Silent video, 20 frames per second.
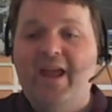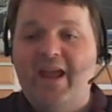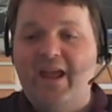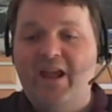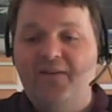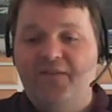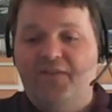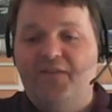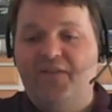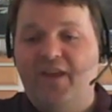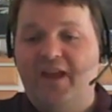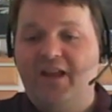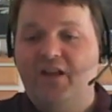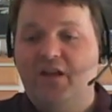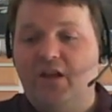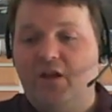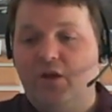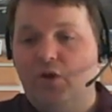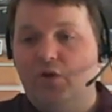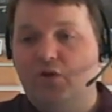If
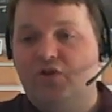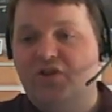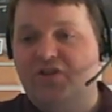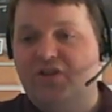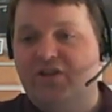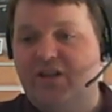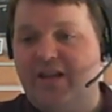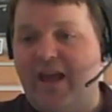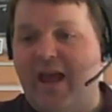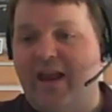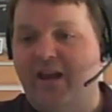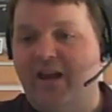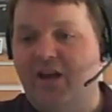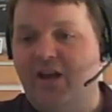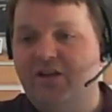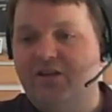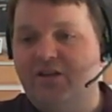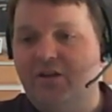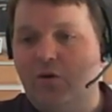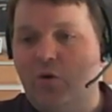then you just
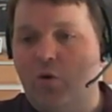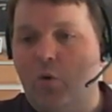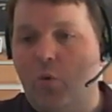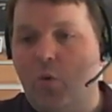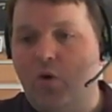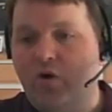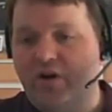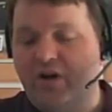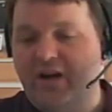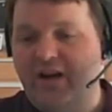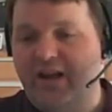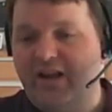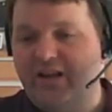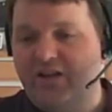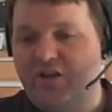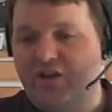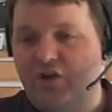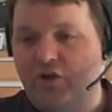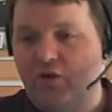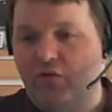cannot coordinate
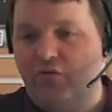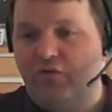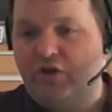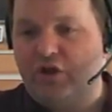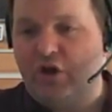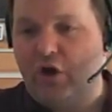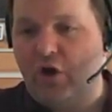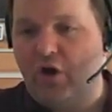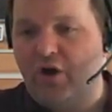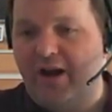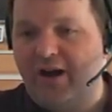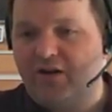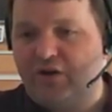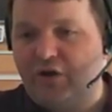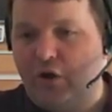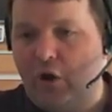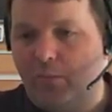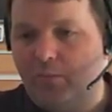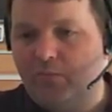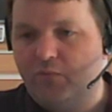your return air to
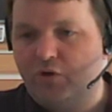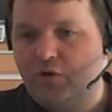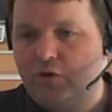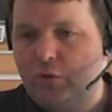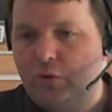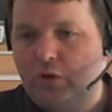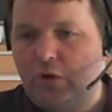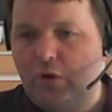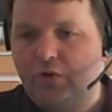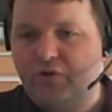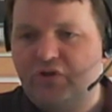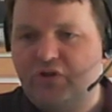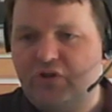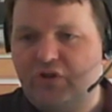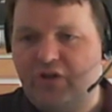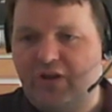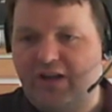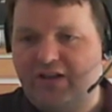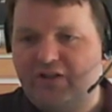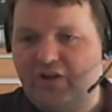come too close
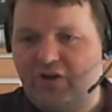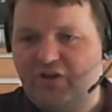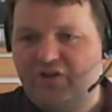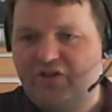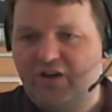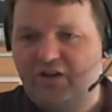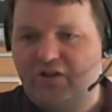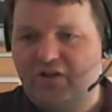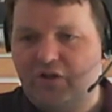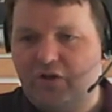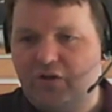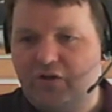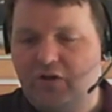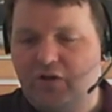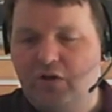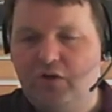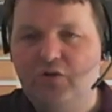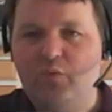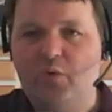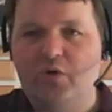to the exhaust air to
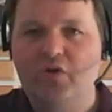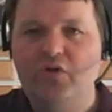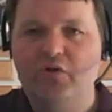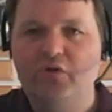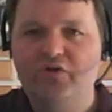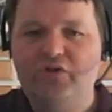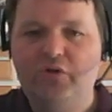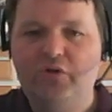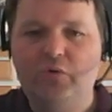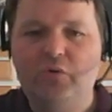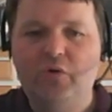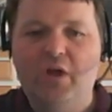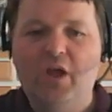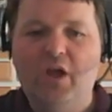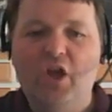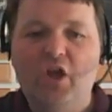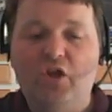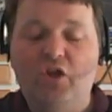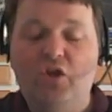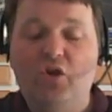use one of those two,
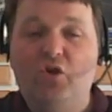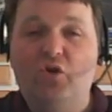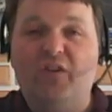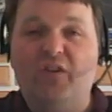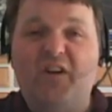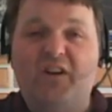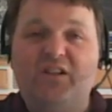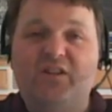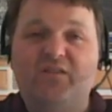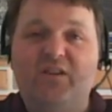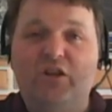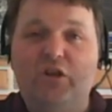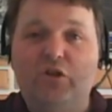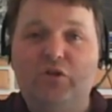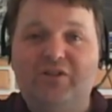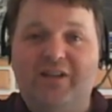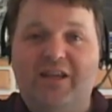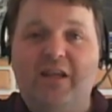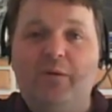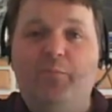you could effectively
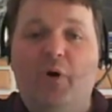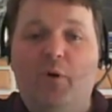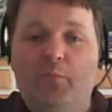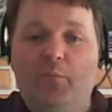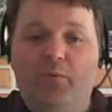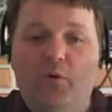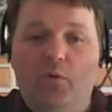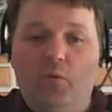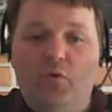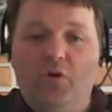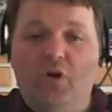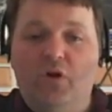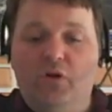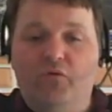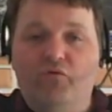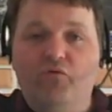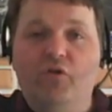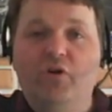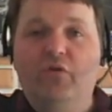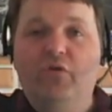use a heat pump, or called
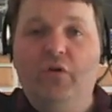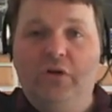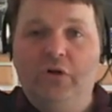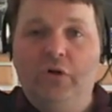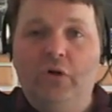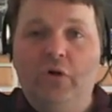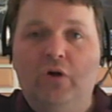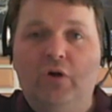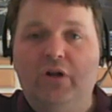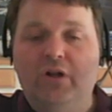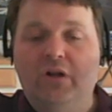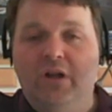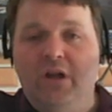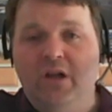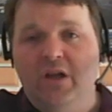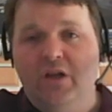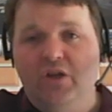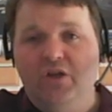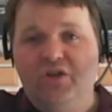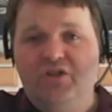a runaround coil.
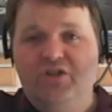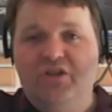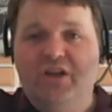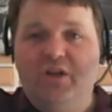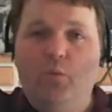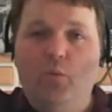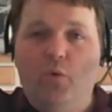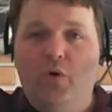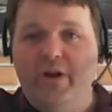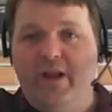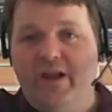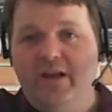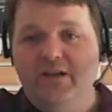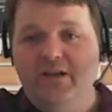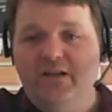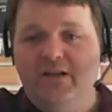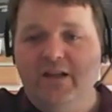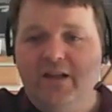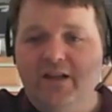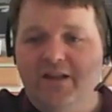You stick one
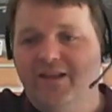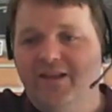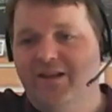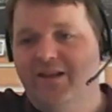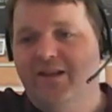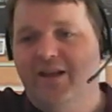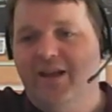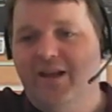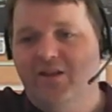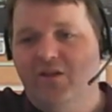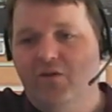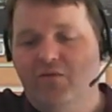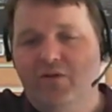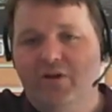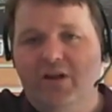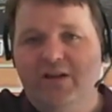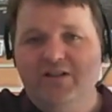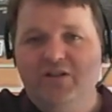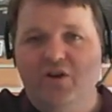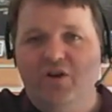end in the
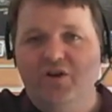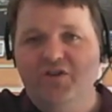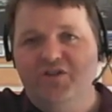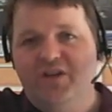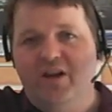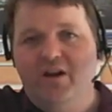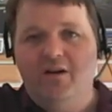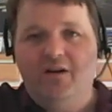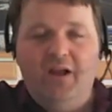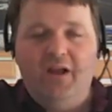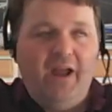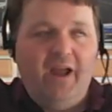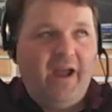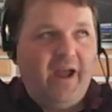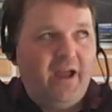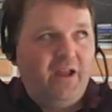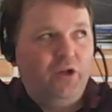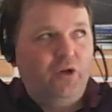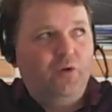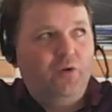exhaust air,
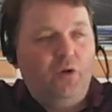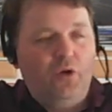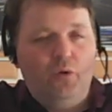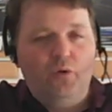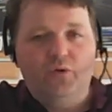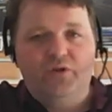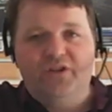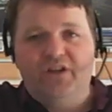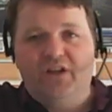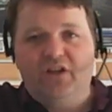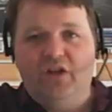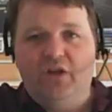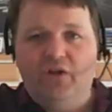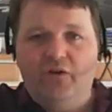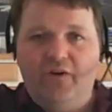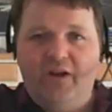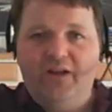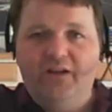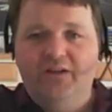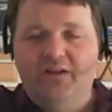and you stick the
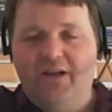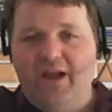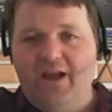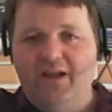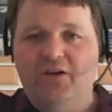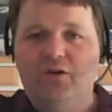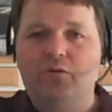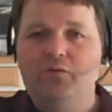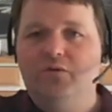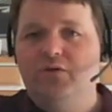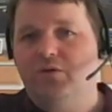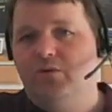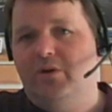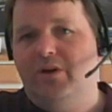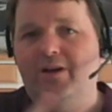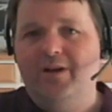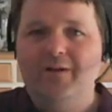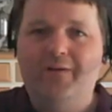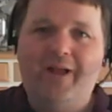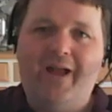other end, and you do
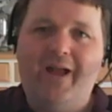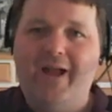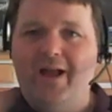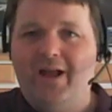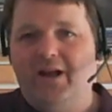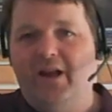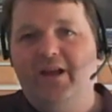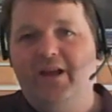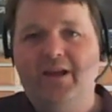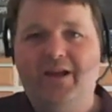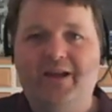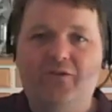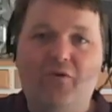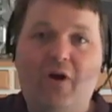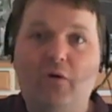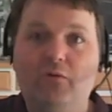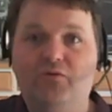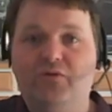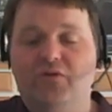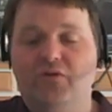
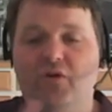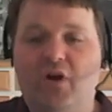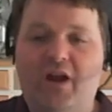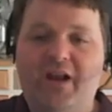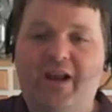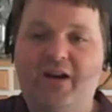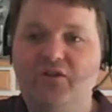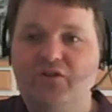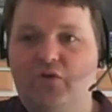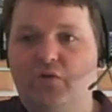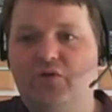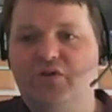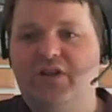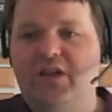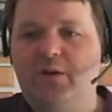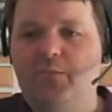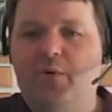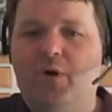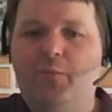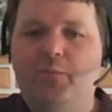an air source
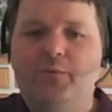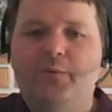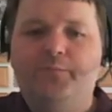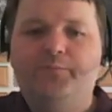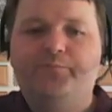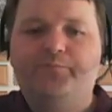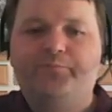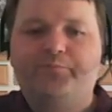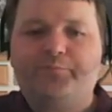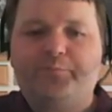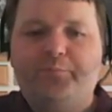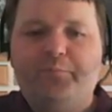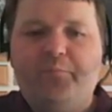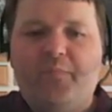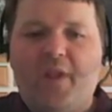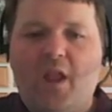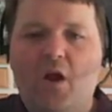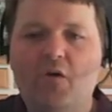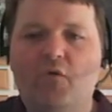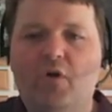heat pump,
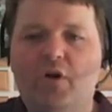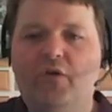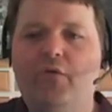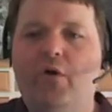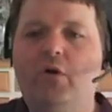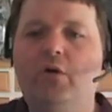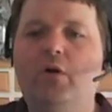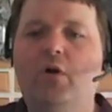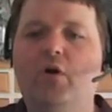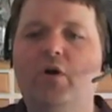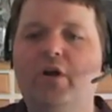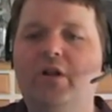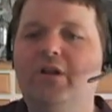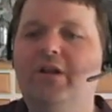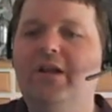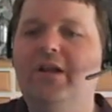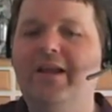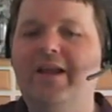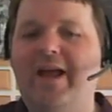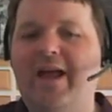a runaround coil
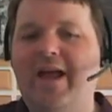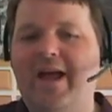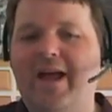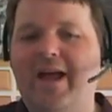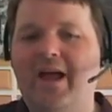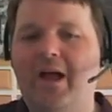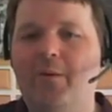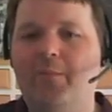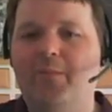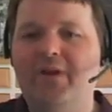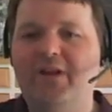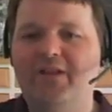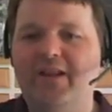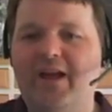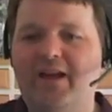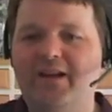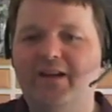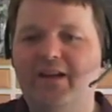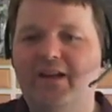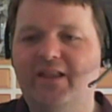in
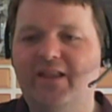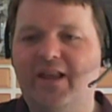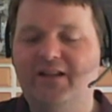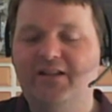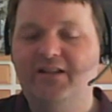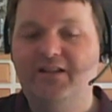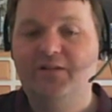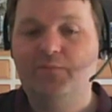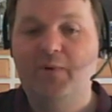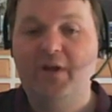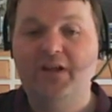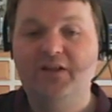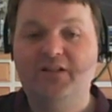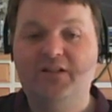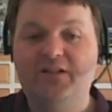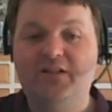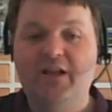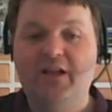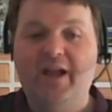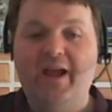that
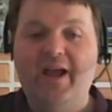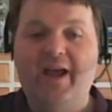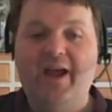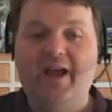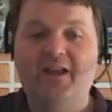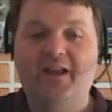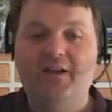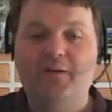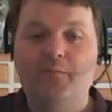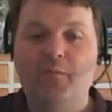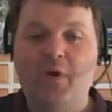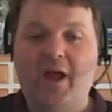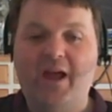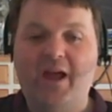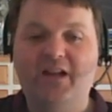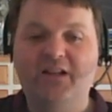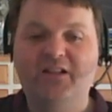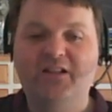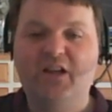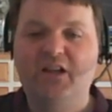space, and
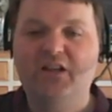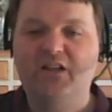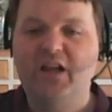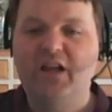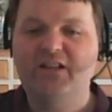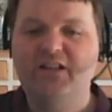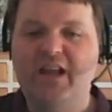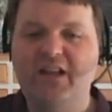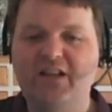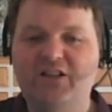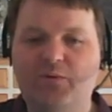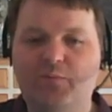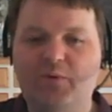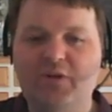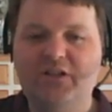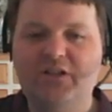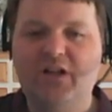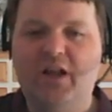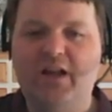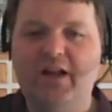it tends to be
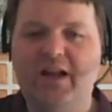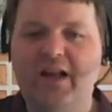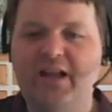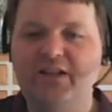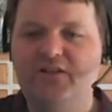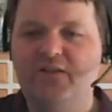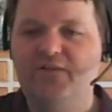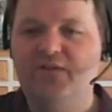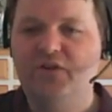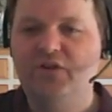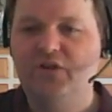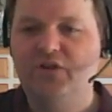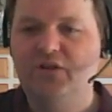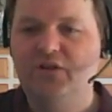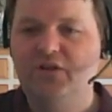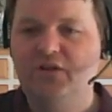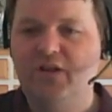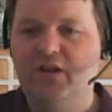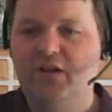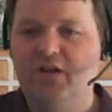slightly less
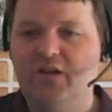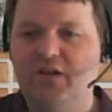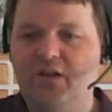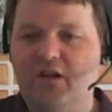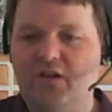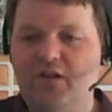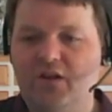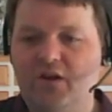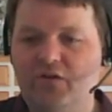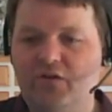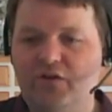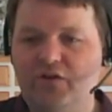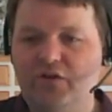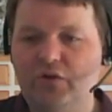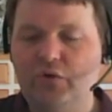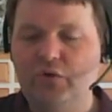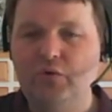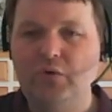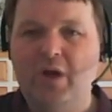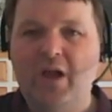efficient than the other
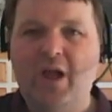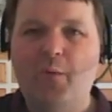two.